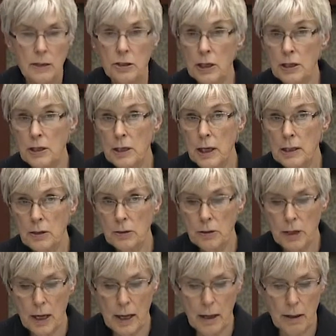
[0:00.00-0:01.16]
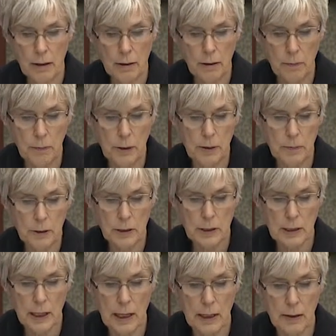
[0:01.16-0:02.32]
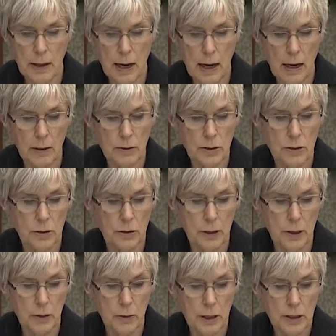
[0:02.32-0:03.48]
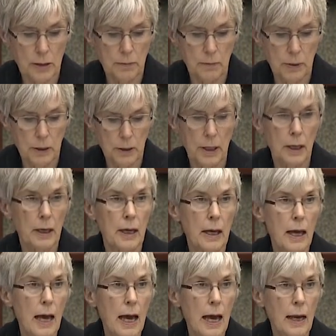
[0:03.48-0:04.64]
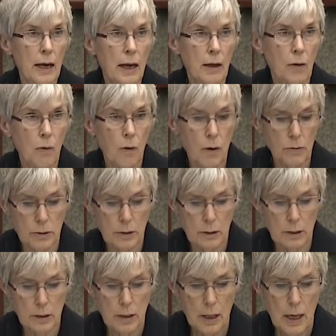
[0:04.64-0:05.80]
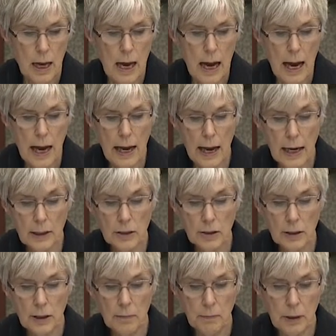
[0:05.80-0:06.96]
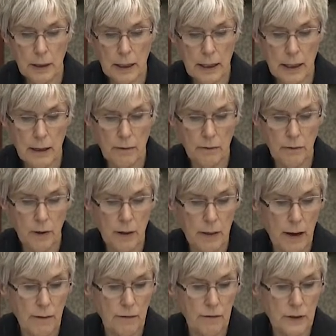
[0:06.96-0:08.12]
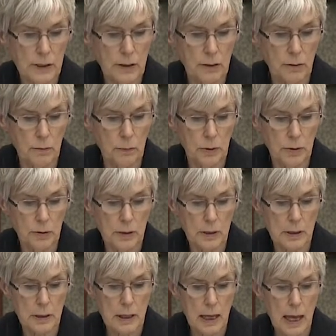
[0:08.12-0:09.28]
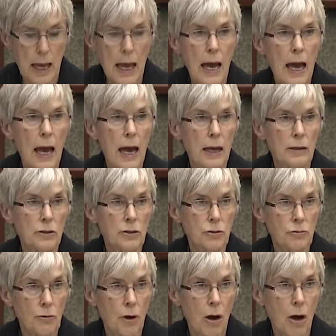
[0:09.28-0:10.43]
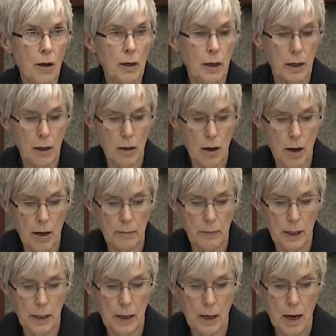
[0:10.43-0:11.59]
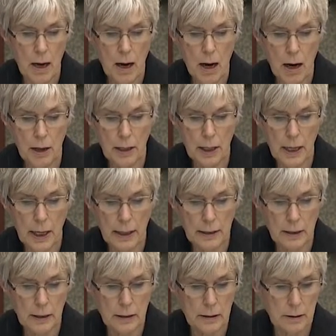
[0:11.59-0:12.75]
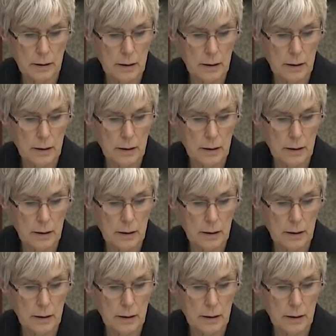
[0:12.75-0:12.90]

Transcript: Just yesterday, the Premier said in the House during question period, and I quote, "I actually believe that fiscal prudence and a strong economy are connected."